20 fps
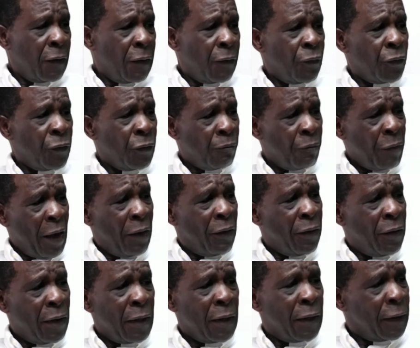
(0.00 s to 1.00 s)

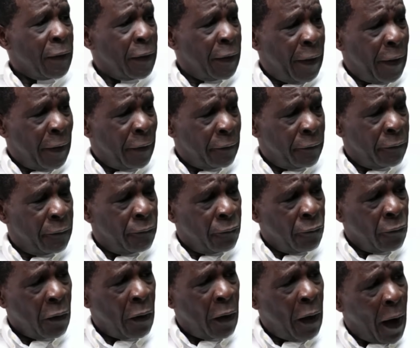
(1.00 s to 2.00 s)
Beryl hit
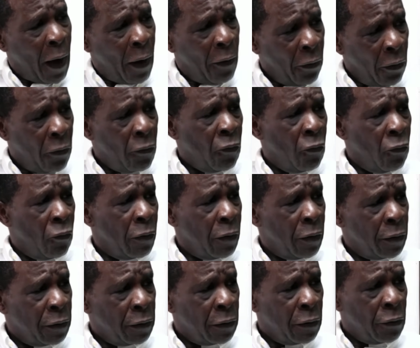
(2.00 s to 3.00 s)
Carriacou
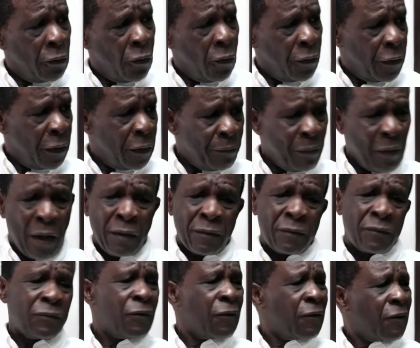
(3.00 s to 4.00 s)
in the northern part
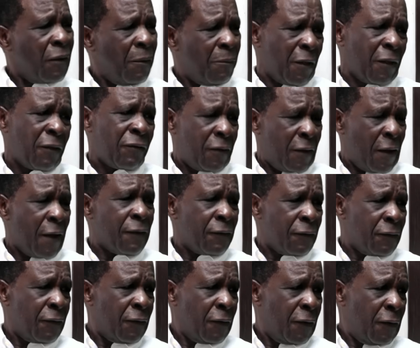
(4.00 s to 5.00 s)
to some
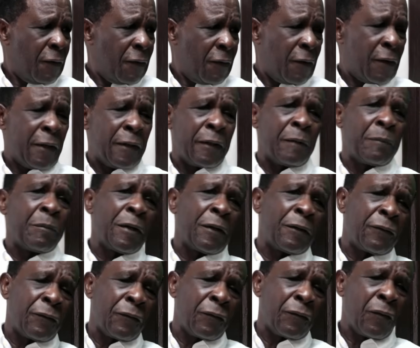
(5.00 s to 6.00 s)
extent, a little
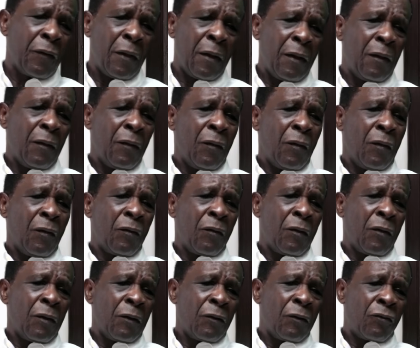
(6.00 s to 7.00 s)
bit.
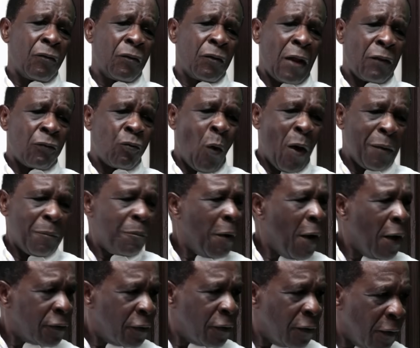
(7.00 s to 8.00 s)
So that's one
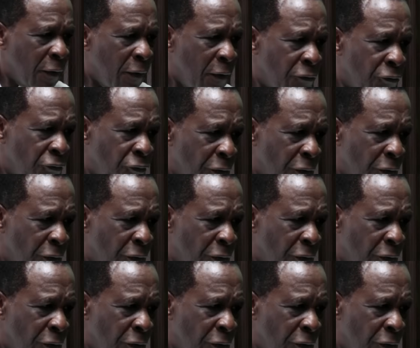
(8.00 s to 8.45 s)
part of the country.